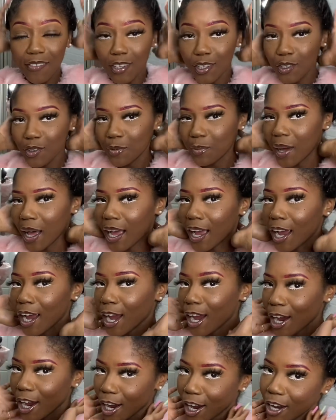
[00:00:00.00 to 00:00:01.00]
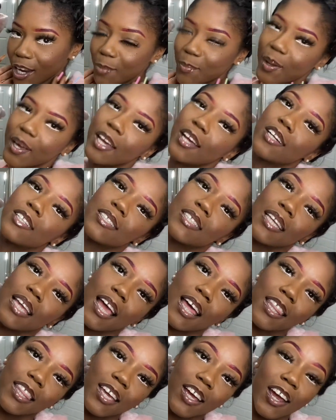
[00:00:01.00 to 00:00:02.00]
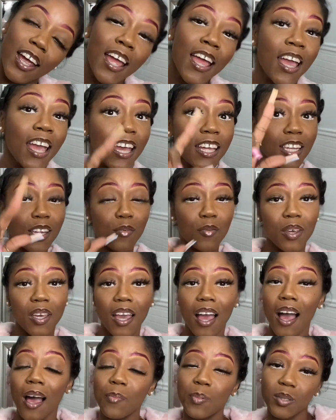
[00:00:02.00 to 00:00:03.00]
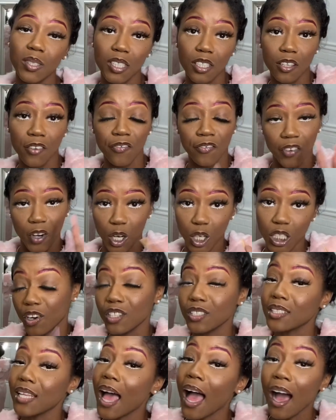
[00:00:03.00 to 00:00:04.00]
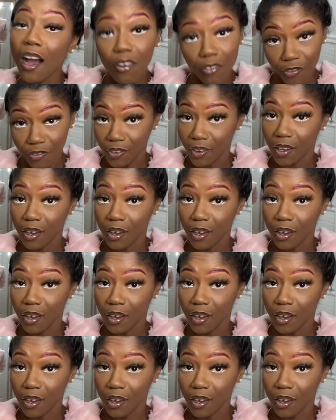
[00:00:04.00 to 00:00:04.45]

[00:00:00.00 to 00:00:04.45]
to do my hair, get my hair together, and then we can hop into the first outfit,